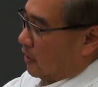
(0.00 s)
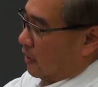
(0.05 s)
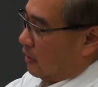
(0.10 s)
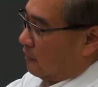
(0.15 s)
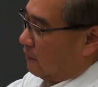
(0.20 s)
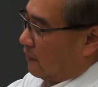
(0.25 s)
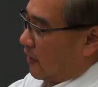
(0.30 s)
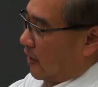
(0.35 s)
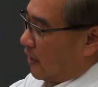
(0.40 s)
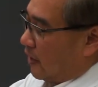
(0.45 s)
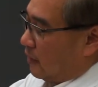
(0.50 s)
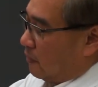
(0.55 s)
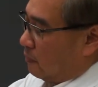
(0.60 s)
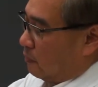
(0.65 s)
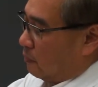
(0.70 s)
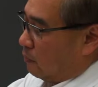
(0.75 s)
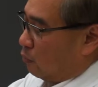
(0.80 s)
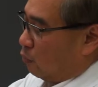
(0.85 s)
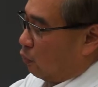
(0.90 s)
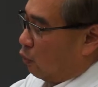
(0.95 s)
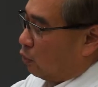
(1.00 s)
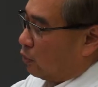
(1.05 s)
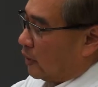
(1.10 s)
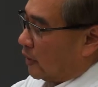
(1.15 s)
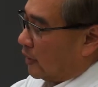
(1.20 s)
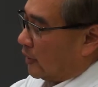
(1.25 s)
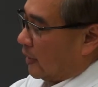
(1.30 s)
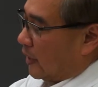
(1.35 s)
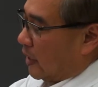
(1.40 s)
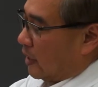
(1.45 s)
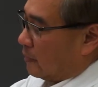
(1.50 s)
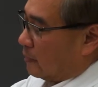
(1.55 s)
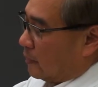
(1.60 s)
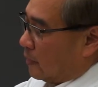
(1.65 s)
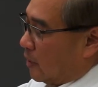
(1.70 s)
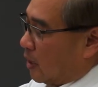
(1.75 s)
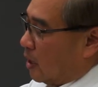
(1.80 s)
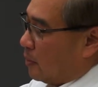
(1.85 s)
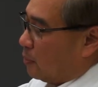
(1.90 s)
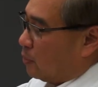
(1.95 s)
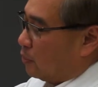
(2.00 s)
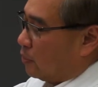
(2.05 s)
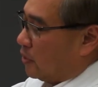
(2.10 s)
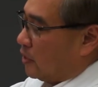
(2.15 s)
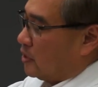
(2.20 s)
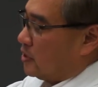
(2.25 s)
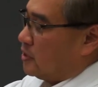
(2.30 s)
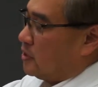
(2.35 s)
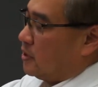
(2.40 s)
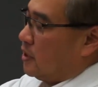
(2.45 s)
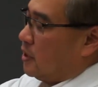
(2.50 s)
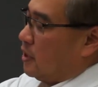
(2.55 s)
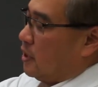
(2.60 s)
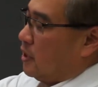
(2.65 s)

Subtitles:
If I roll the clamp upwards,